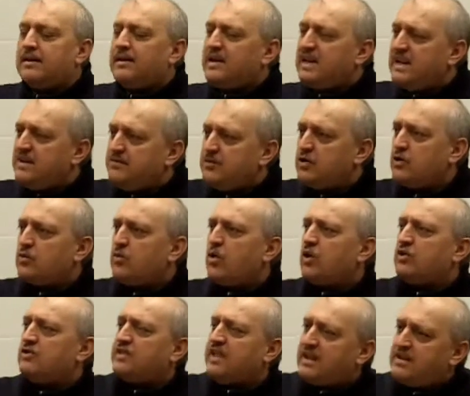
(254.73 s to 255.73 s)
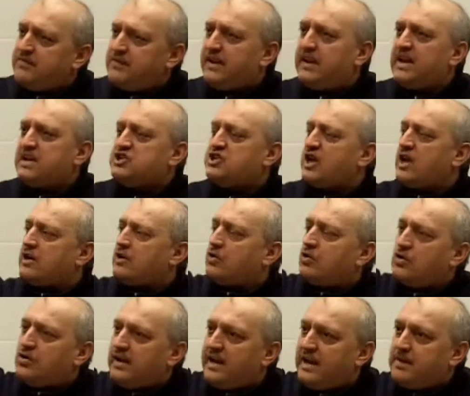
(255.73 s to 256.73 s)
Leave your work, take vacation and
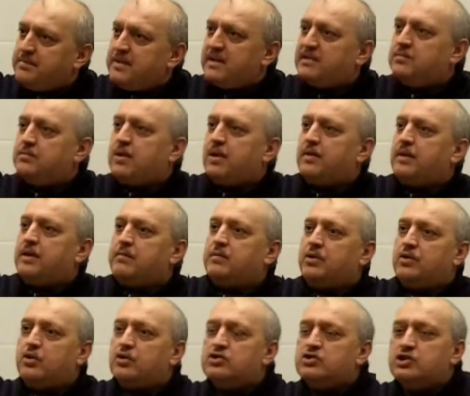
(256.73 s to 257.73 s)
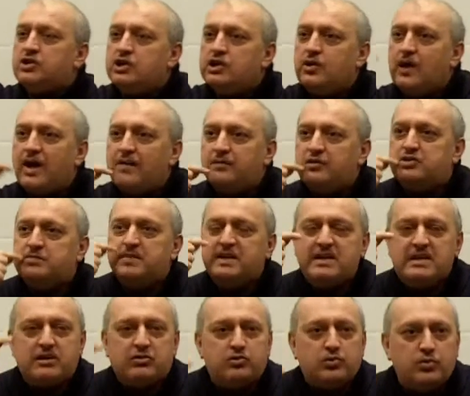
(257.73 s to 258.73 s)
go help that brother, because you have to
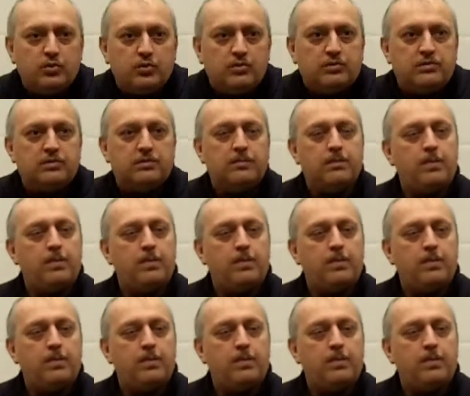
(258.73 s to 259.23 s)
speak the truth.